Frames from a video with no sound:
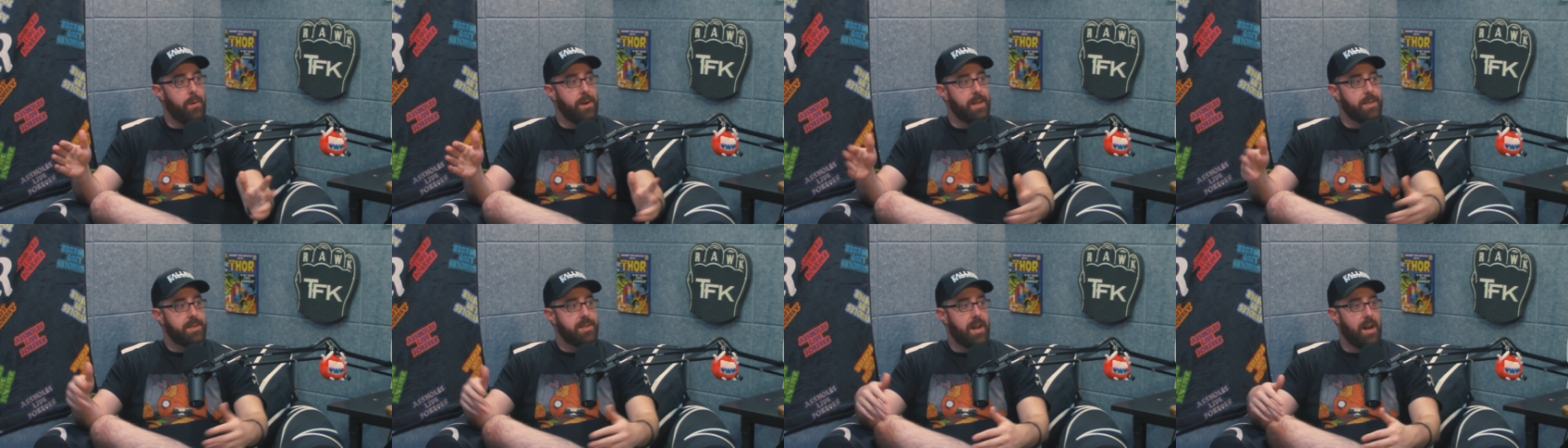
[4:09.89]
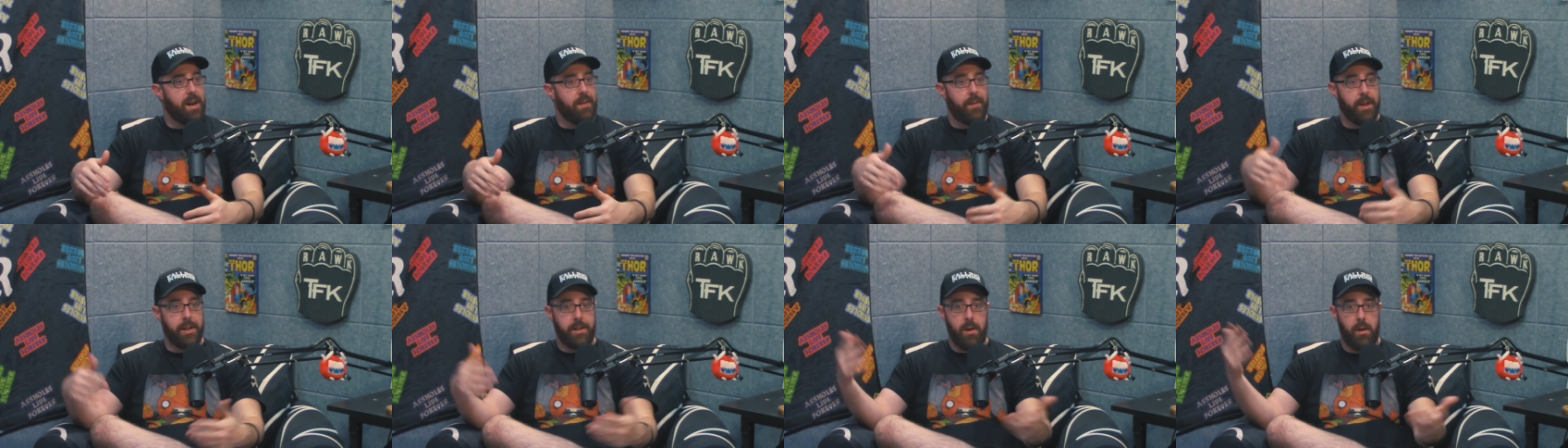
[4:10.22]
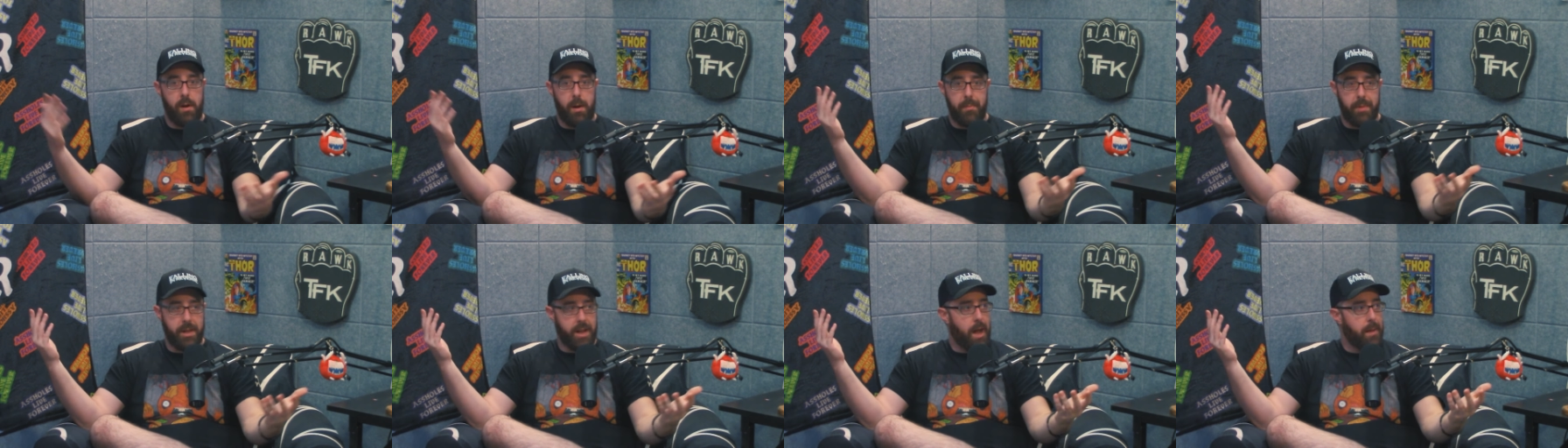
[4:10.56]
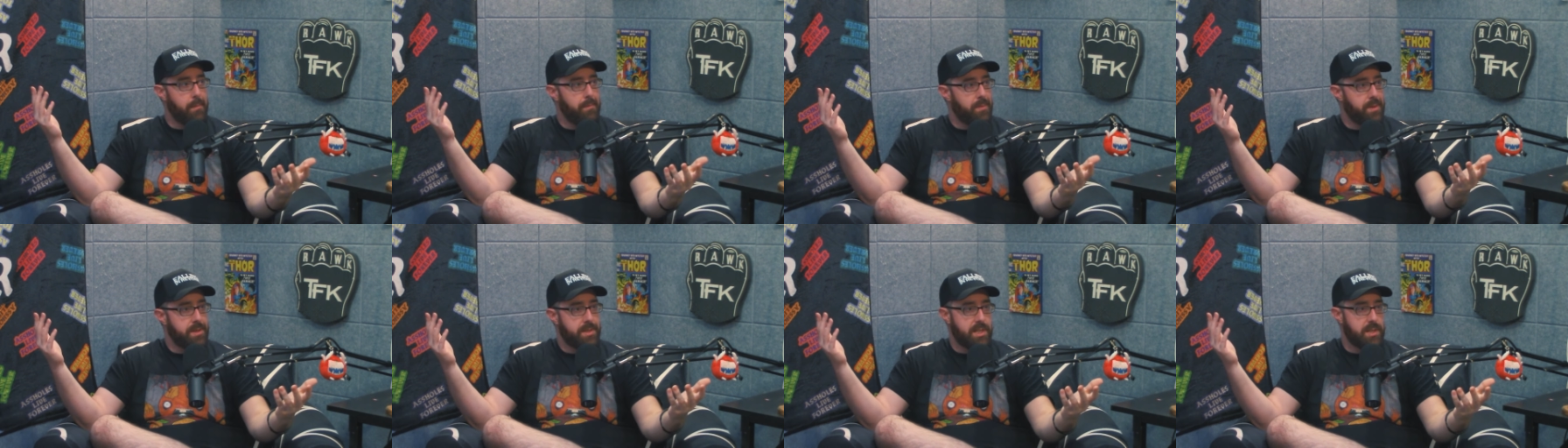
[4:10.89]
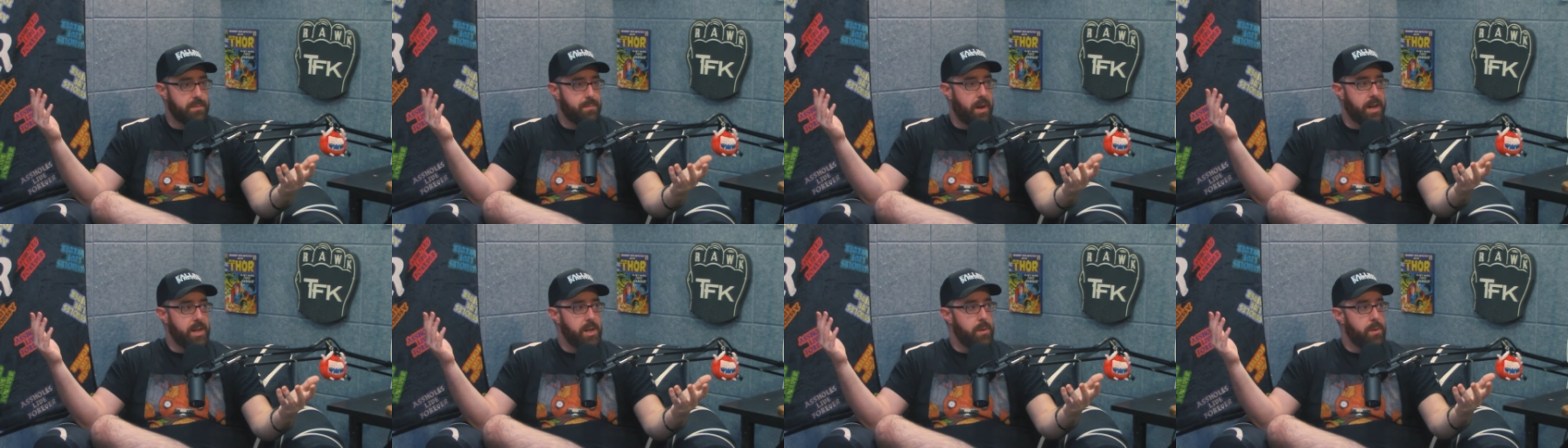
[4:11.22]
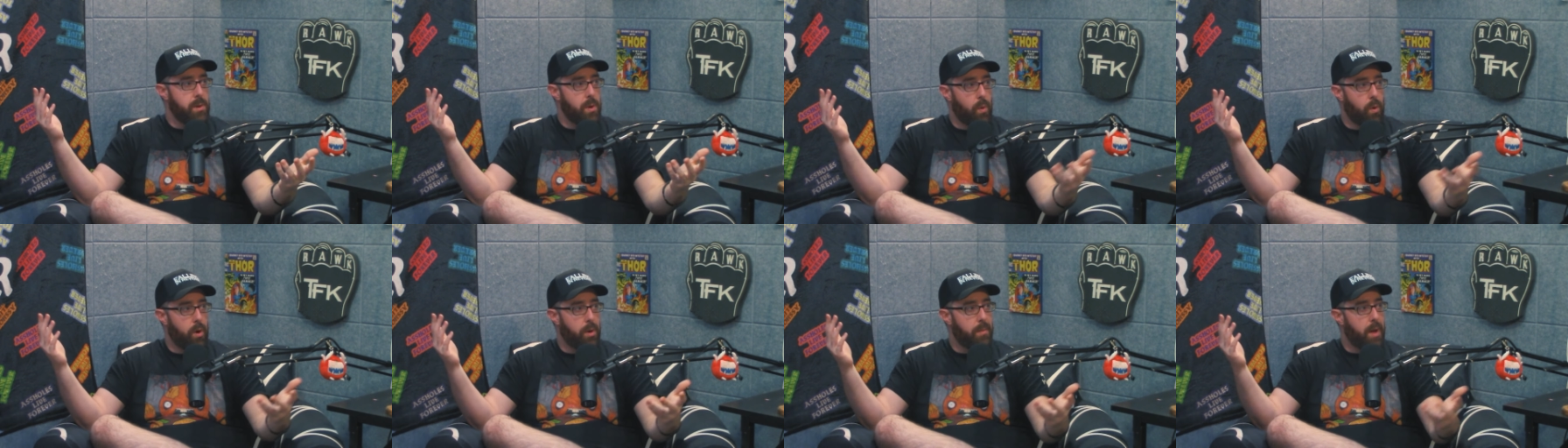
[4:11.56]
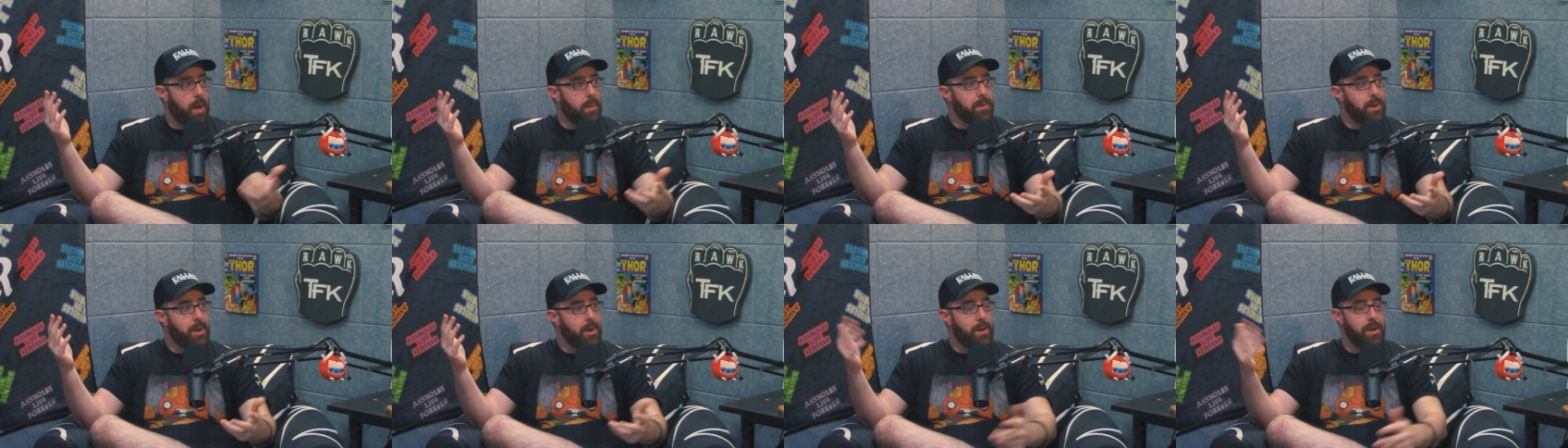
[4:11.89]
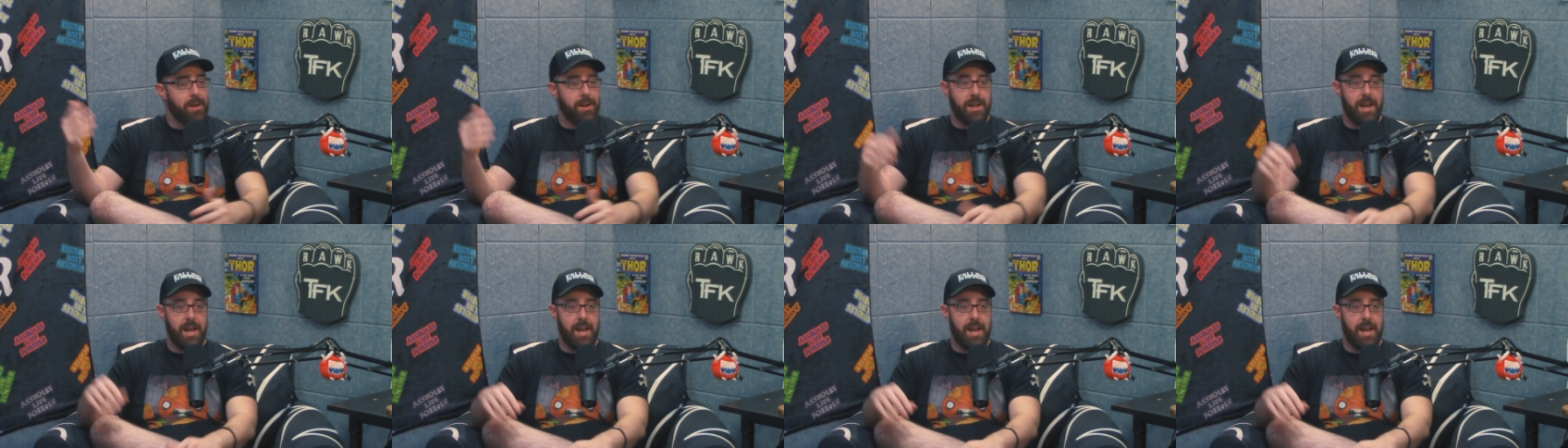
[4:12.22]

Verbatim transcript: And it's kind of like, no, I'm like, I'm, this is my new norm. I'm good.